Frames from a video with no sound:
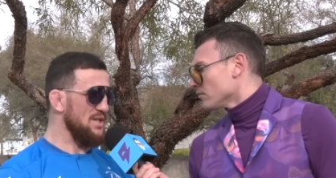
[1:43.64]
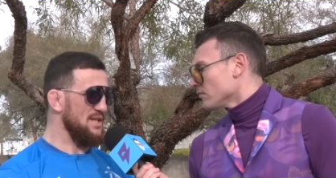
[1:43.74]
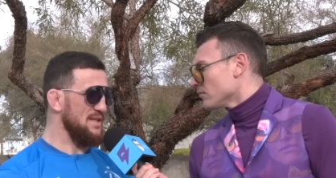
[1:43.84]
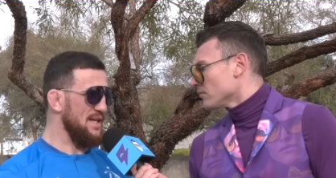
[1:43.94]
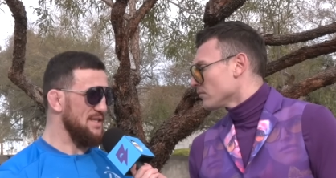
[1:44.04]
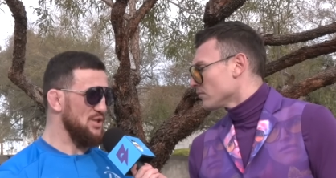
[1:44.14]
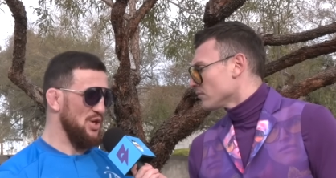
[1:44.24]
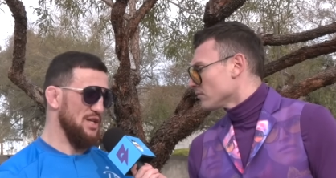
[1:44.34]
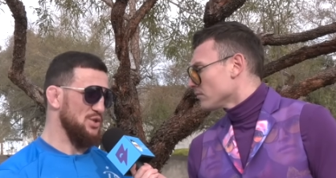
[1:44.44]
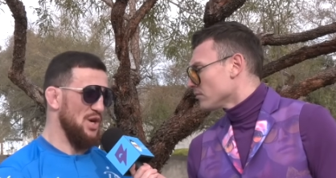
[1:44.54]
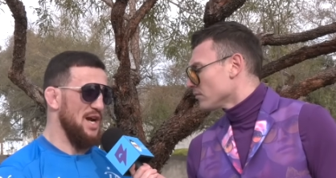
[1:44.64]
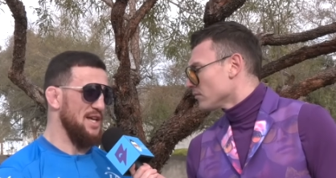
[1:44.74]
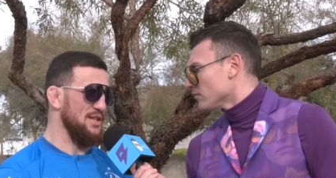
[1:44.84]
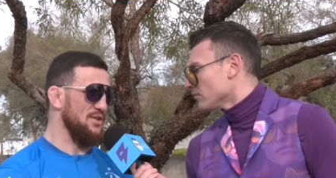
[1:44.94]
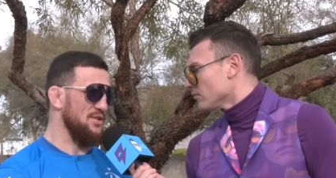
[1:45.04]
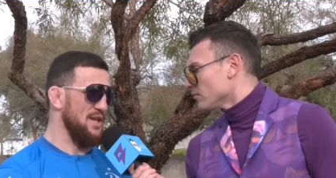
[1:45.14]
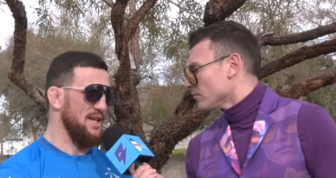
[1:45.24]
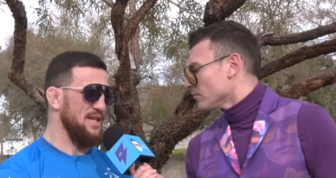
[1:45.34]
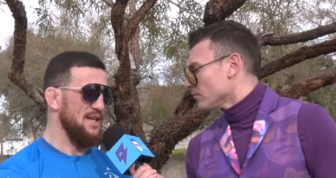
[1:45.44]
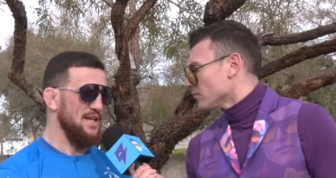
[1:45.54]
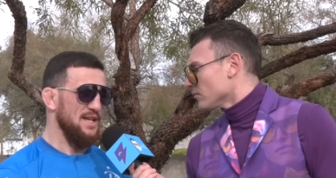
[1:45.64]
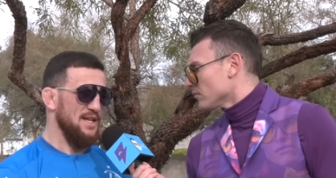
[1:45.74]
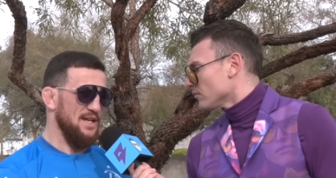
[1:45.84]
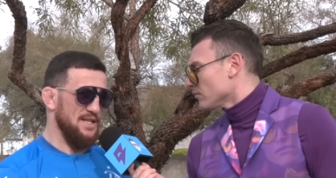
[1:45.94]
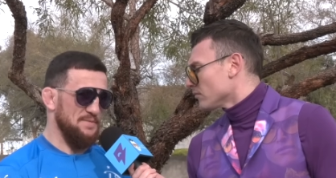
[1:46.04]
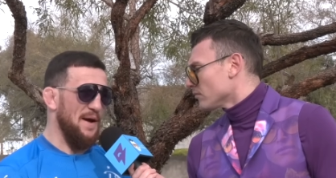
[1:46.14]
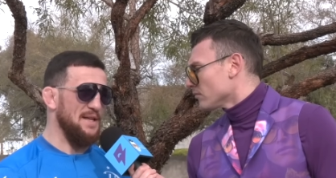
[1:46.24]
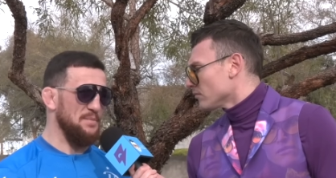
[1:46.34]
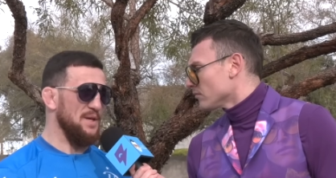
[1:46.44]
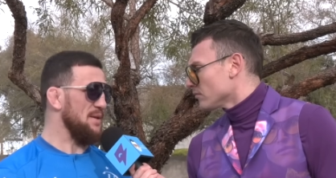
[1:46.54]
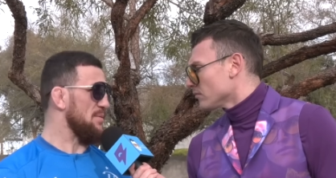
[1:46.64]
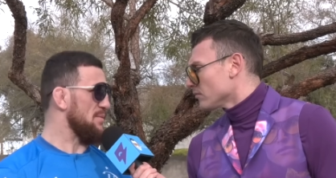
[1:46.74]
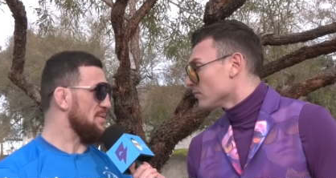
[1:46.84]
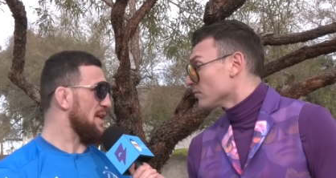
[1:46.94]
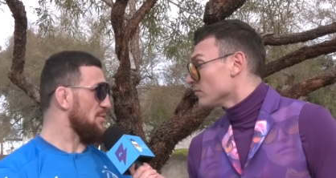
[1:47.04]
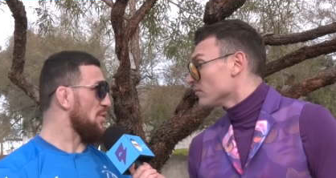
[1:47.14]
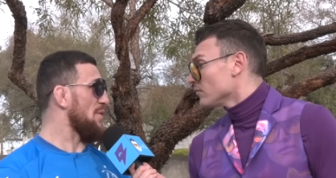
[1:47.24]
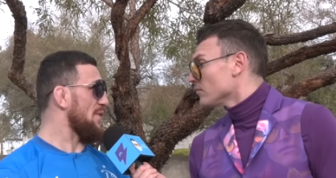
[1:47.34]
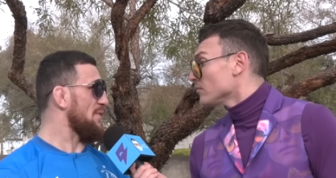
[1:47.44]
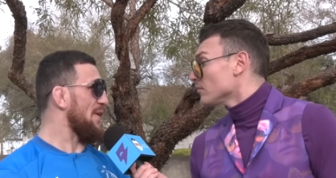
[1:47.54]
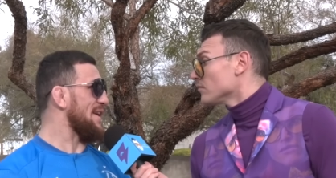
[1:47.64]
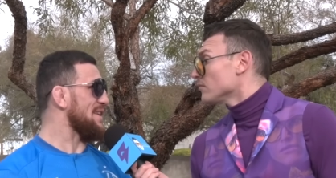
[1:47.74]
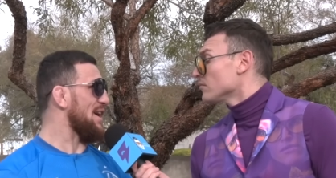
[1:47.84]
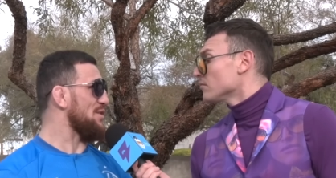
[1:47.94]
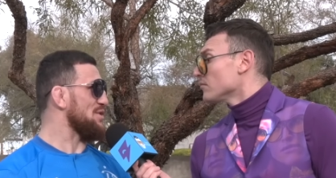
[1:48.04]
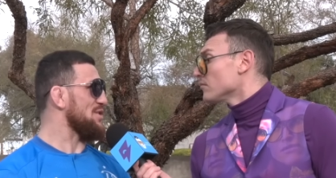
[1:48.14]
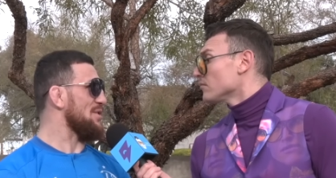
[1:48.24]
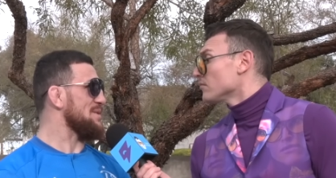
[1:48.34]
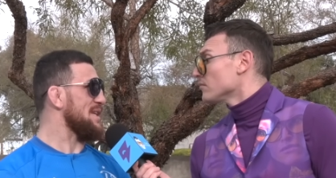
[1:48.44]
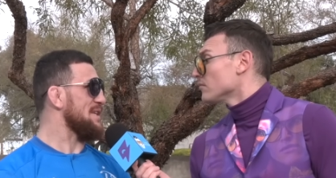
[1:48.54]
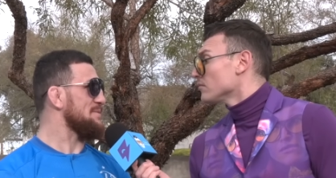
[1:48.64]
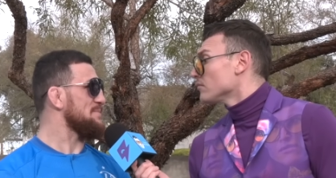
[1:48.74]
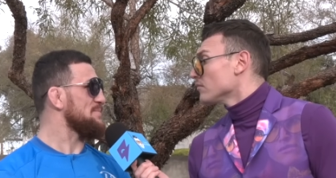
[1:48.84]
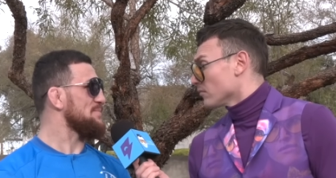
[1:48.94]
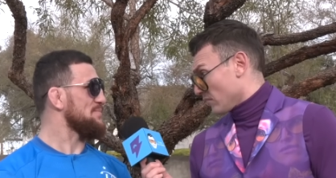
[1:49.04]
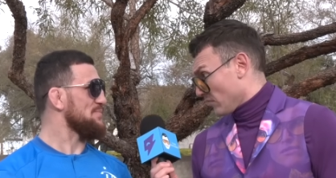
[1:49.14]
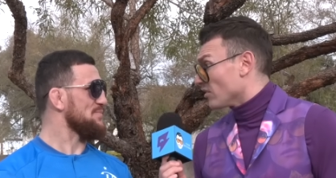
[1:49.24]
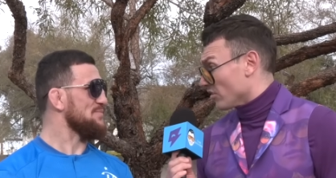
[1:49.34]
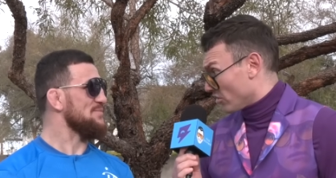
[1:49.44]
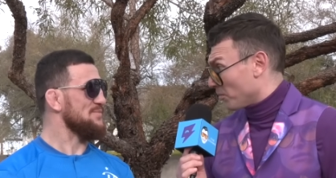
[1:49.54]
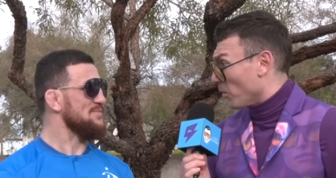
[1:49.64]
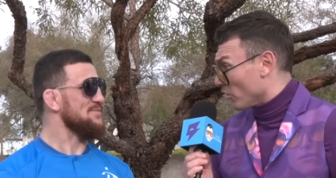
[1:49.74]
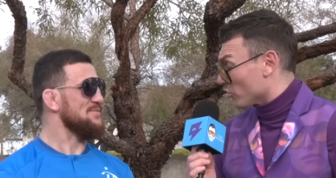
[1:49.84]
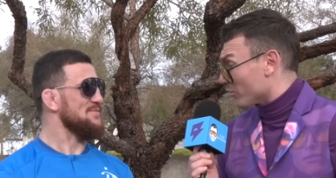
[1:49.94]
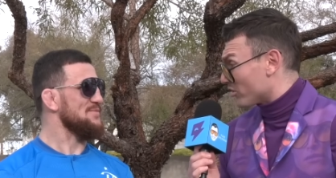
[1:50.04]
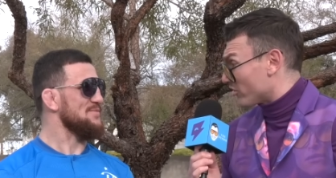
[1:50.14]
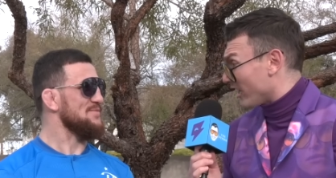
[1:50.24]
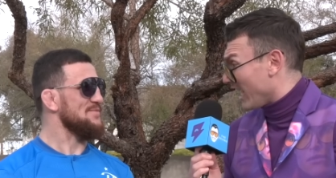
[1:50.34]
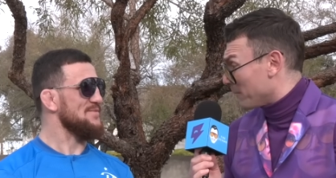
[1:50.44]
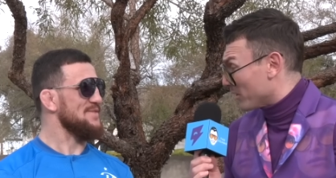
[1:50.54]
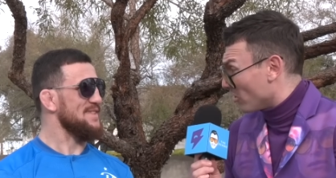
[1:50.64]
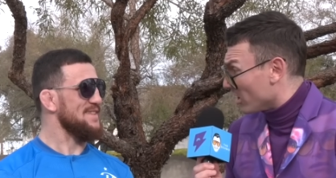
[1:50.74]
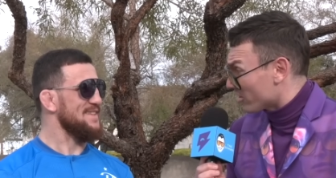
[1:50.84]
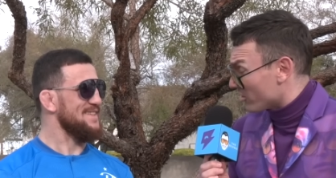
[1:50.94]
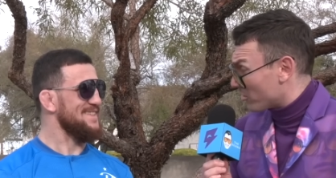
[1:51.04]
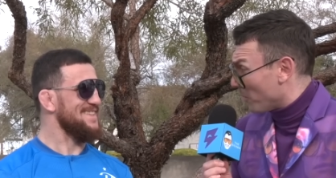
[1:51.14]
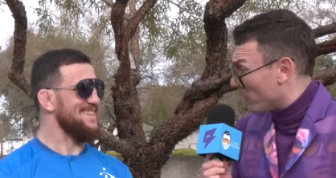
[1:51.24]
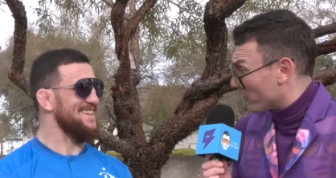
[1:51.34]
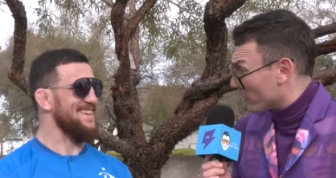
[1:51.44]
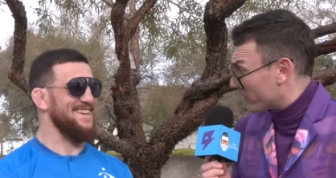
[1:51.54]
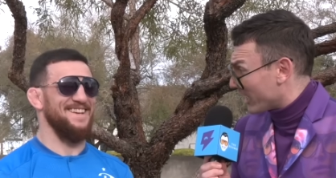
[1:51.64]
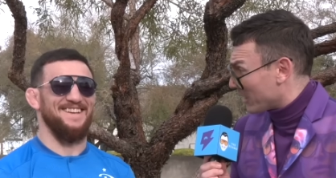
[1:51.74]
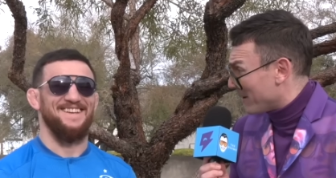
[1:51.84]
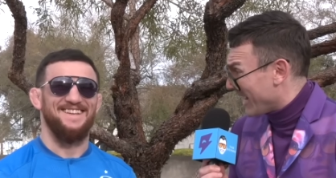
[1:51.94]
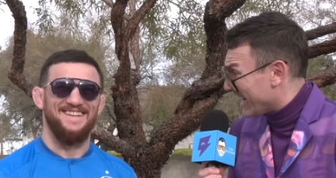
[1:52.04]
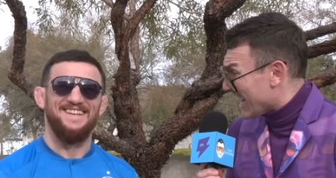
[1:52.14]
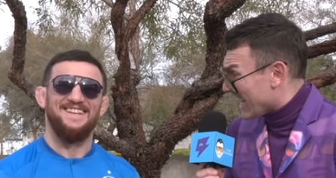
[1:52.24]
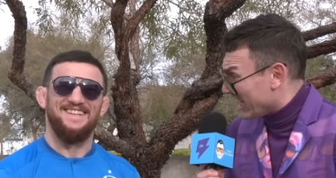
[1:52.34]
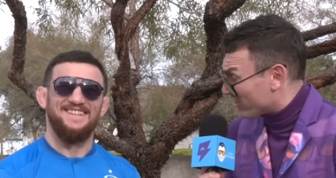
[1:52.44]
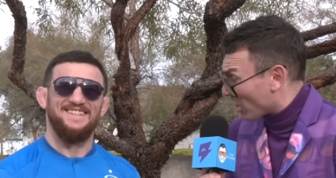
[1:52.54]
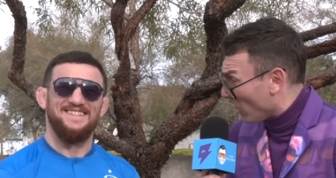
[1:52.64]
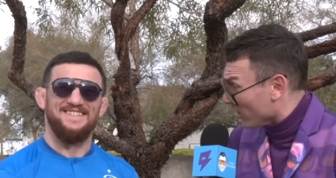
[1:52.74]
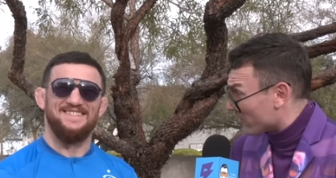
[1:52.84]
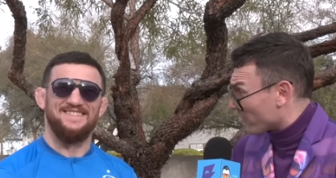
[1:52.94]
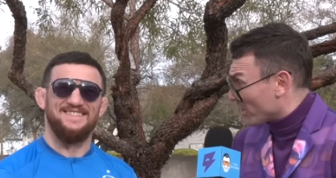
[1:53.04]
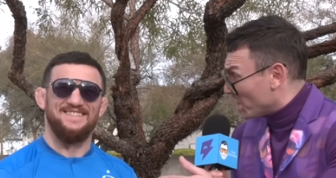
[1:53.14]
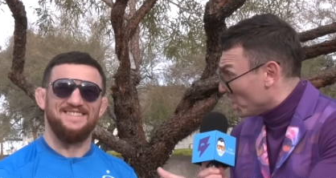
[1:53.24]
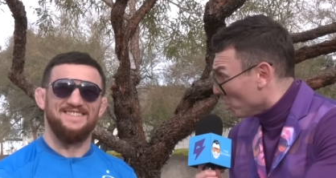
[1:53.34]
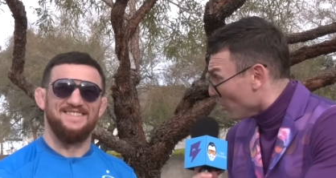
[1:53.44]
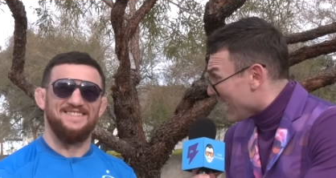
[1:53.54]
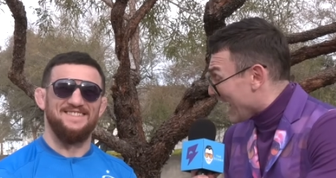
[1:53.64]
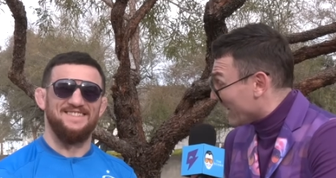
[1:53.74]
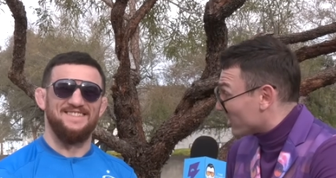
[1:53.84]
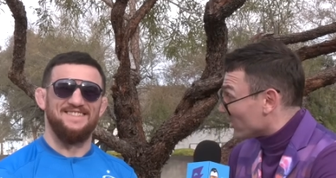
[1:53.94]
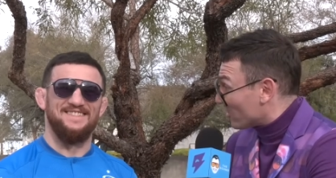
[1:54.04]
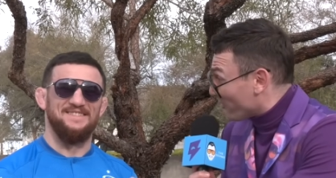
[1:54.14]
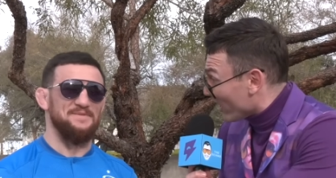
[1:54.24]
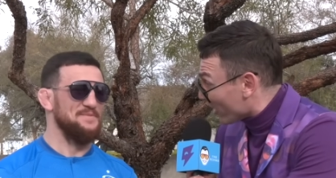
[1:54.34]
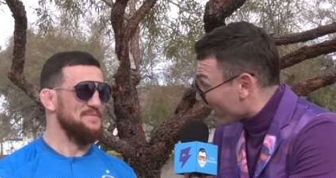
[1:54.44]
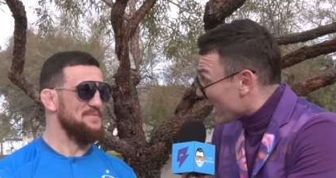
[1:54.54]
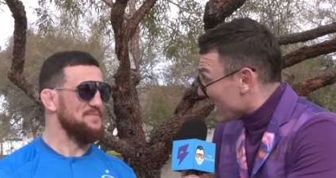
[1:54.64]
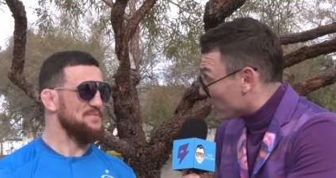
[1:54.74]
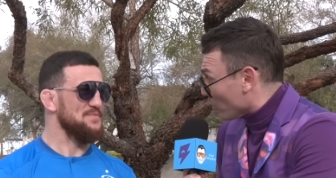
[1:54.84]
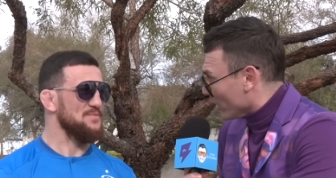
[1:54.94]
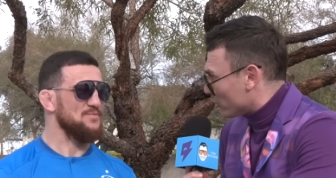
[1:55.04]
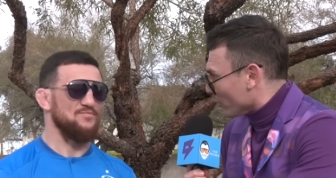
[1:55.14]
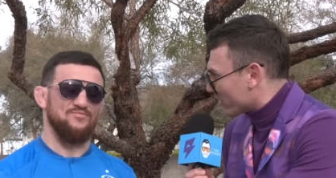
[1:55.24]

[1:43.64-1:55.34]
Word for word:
Speaker 1: then let's try, you know, like let's fight me. Then we will find out, you know what I'm saying?
Speaker 2: The Schmo knows what you're saying, but talk to the Schmo for a second, man. He's calling for you at the Sphere. He's willing to